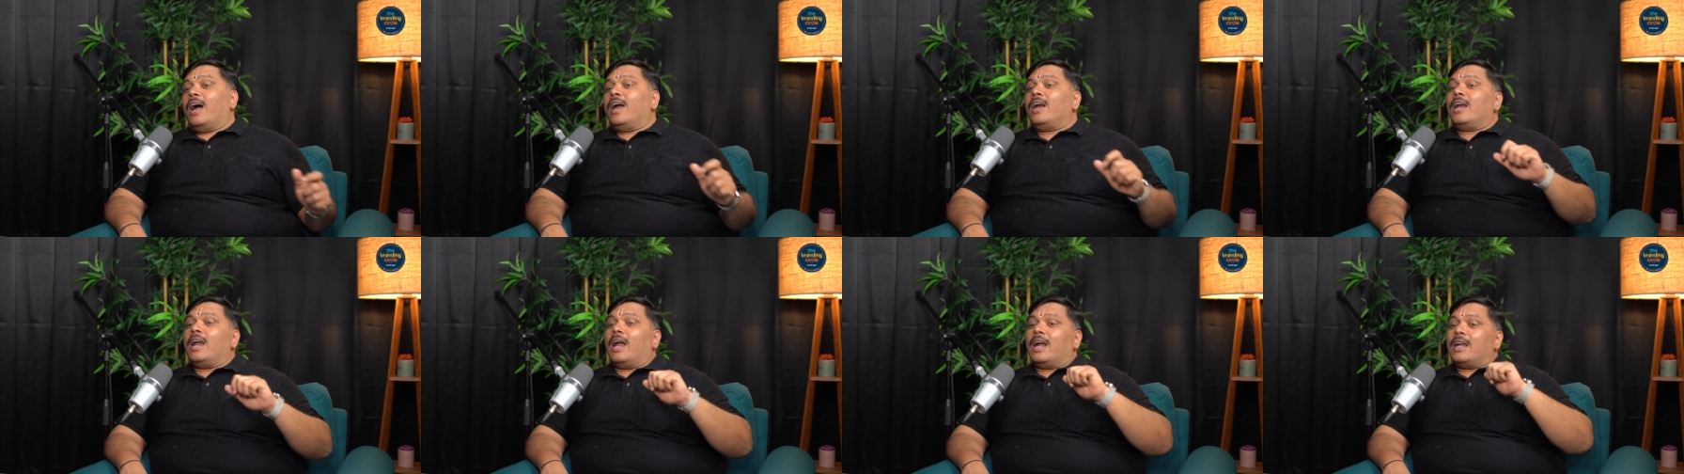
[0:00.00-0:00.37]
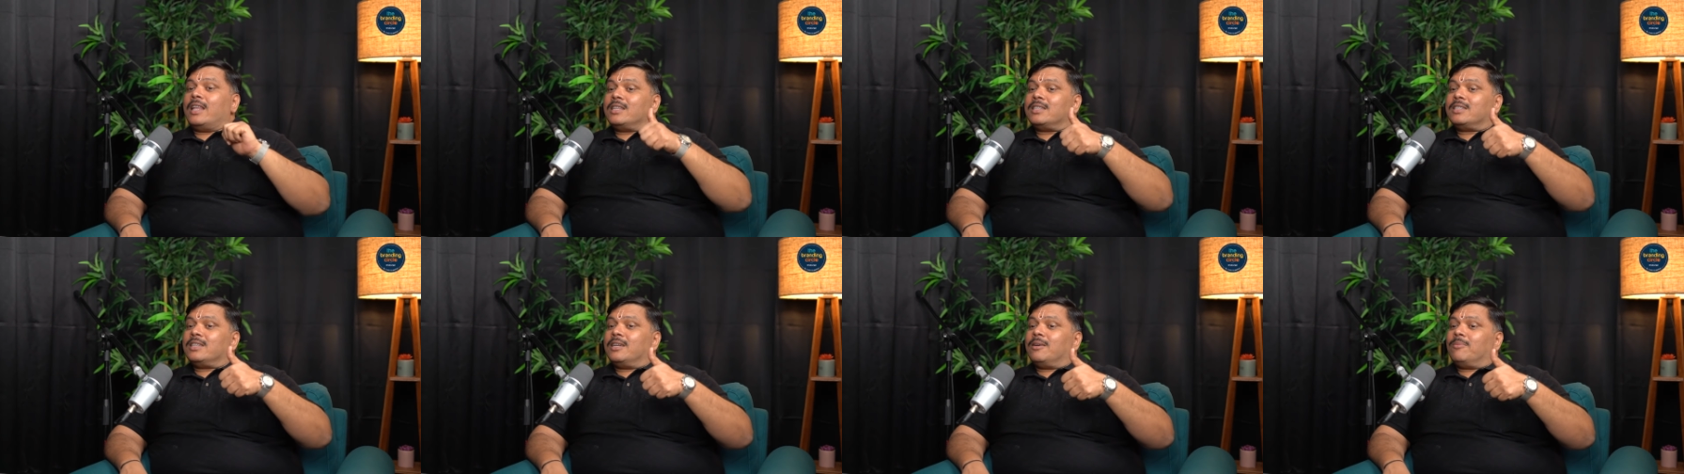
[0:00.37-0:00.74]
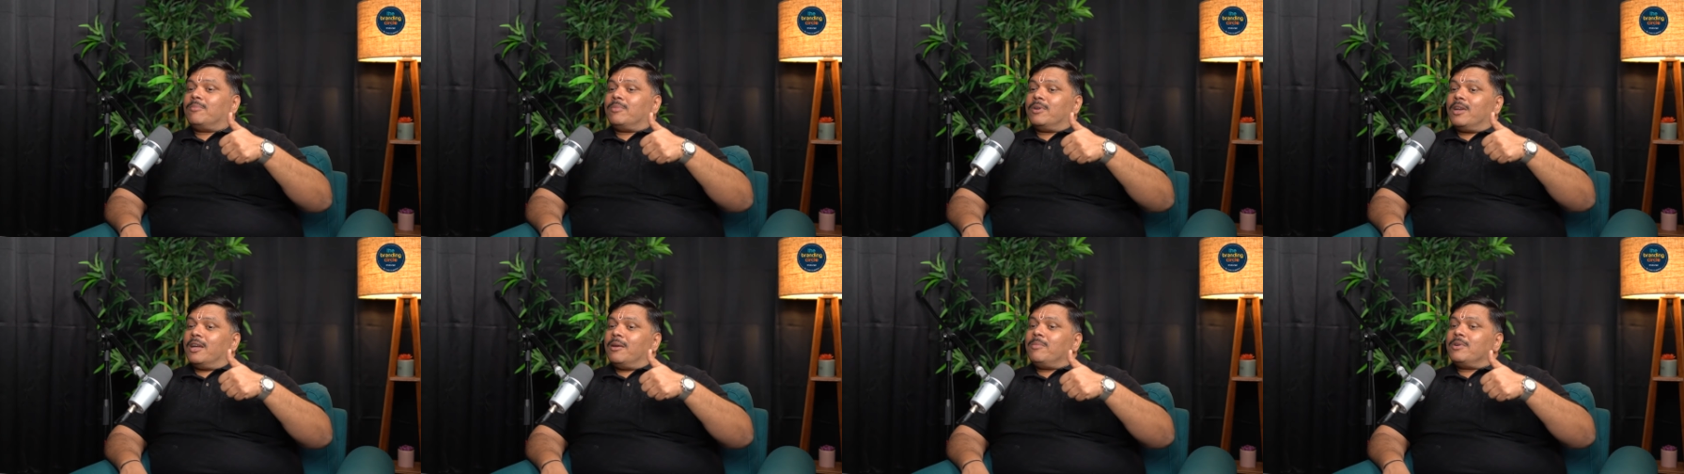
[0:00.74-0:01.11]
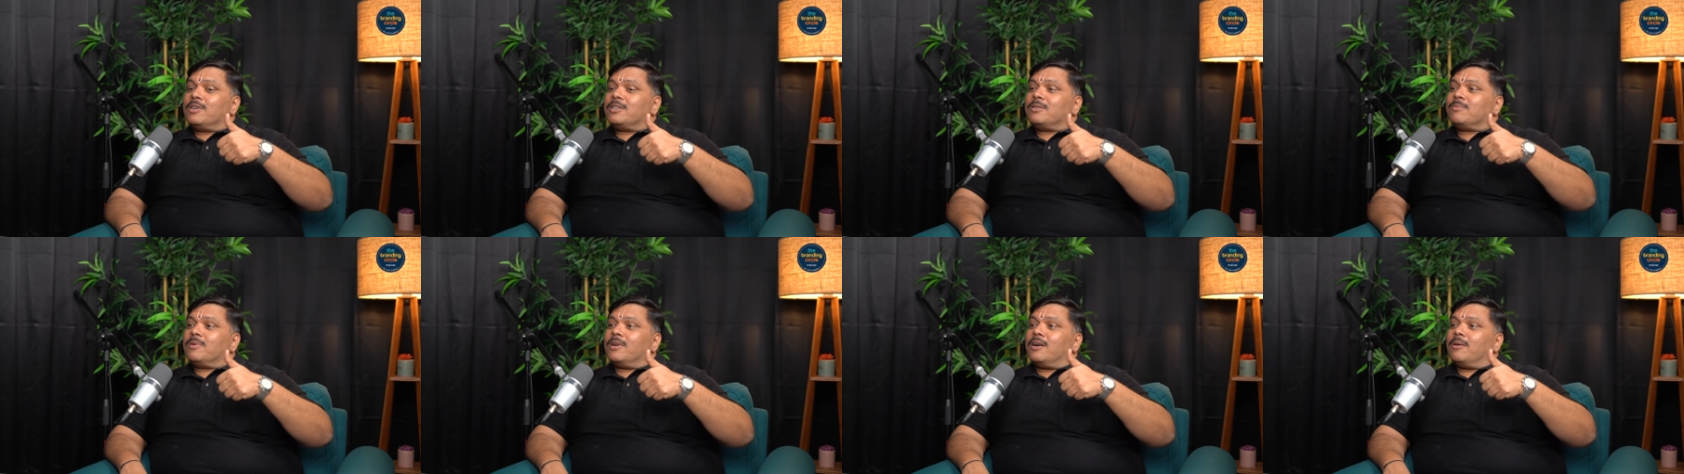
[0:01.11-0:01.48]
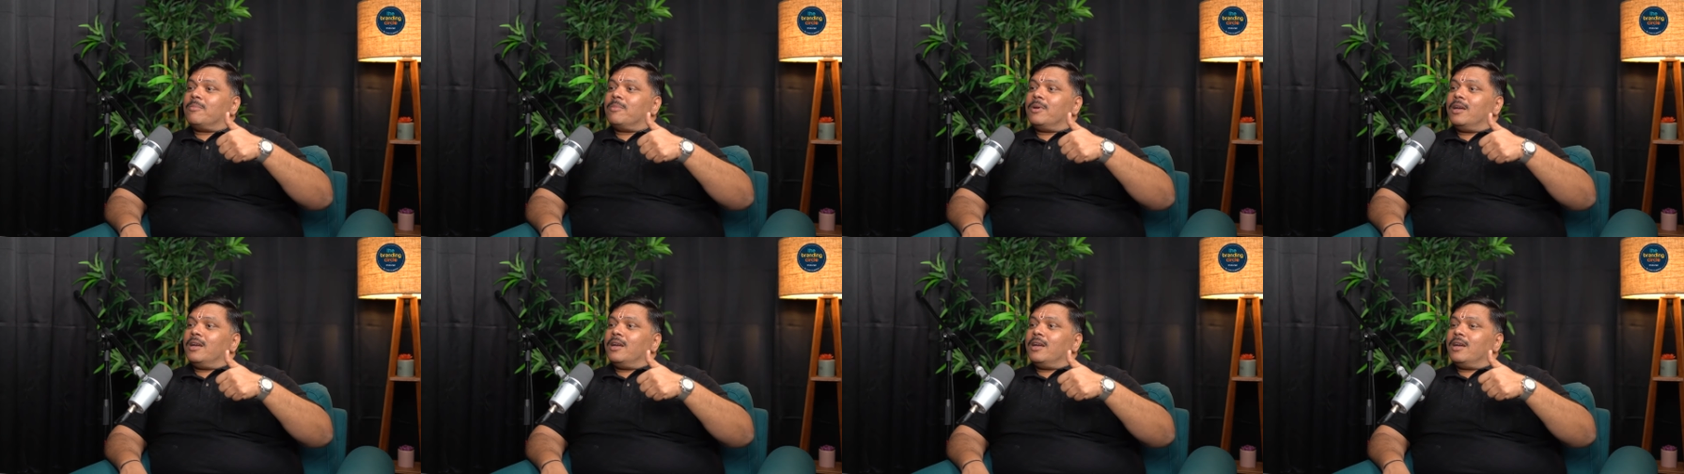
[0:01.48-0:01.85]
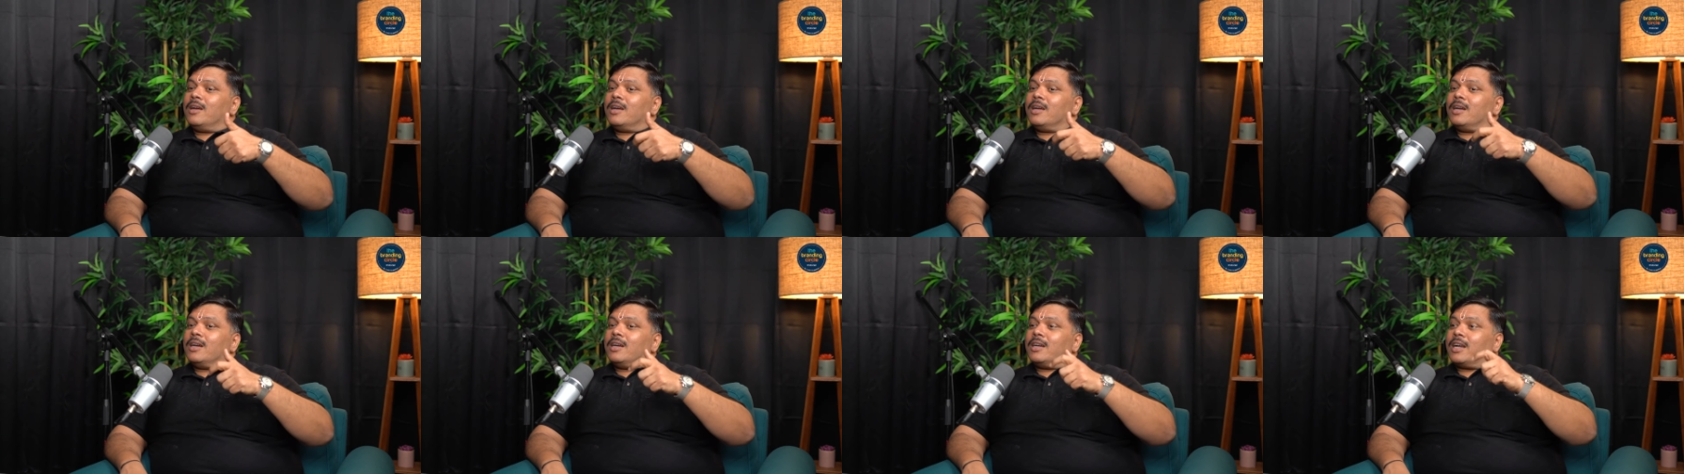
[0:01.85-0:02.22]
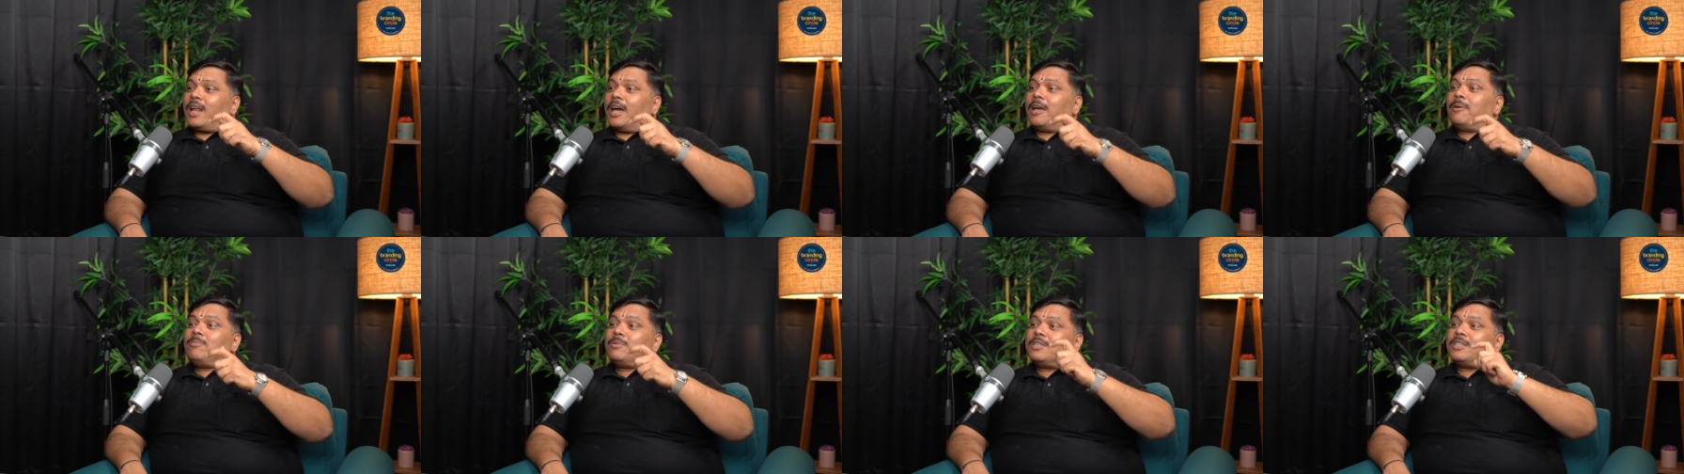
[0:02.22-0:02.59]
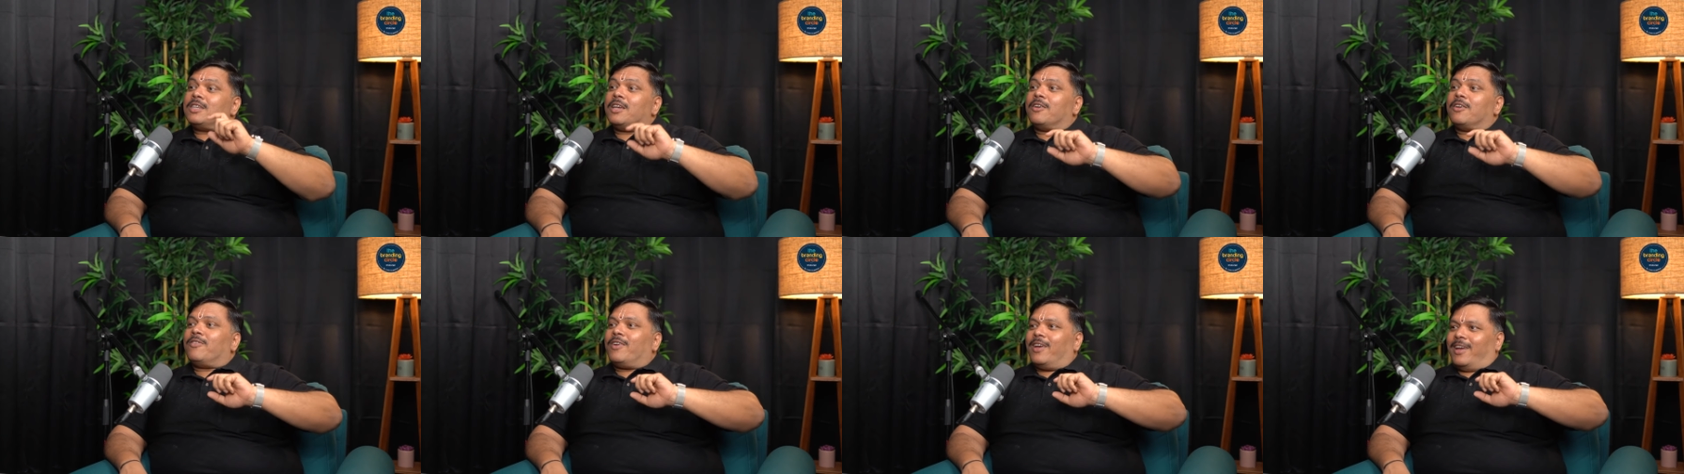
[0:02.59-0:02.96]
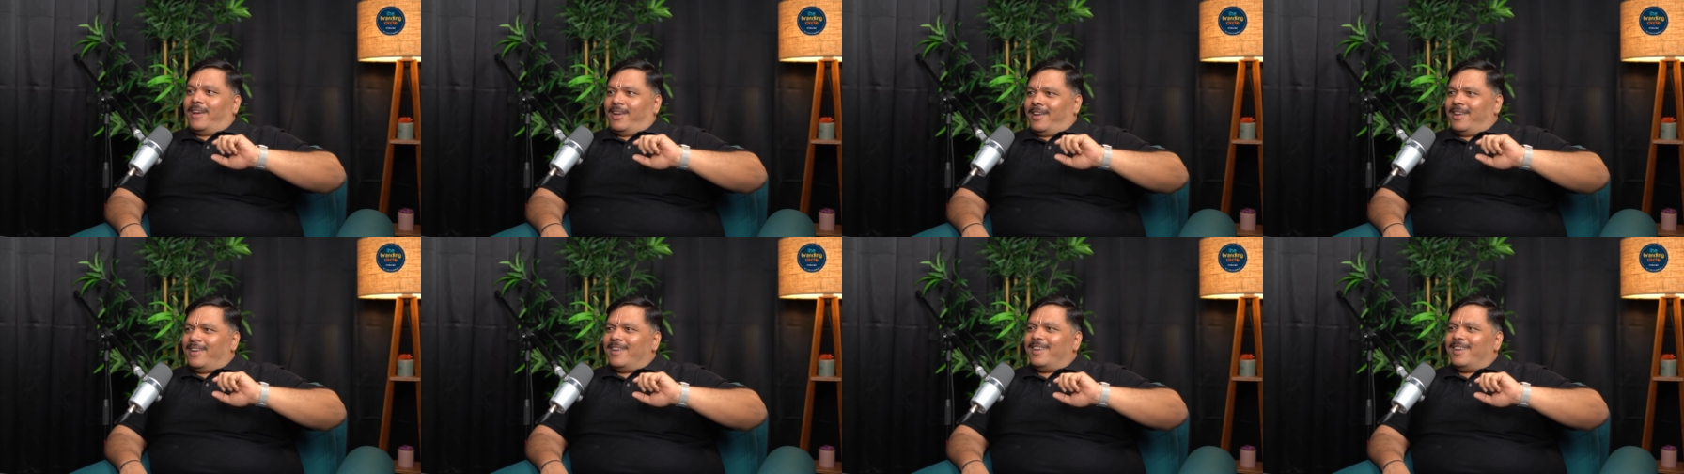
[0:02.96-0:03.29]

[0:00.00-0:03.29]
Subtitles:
And at the same time, it's becoming time saving,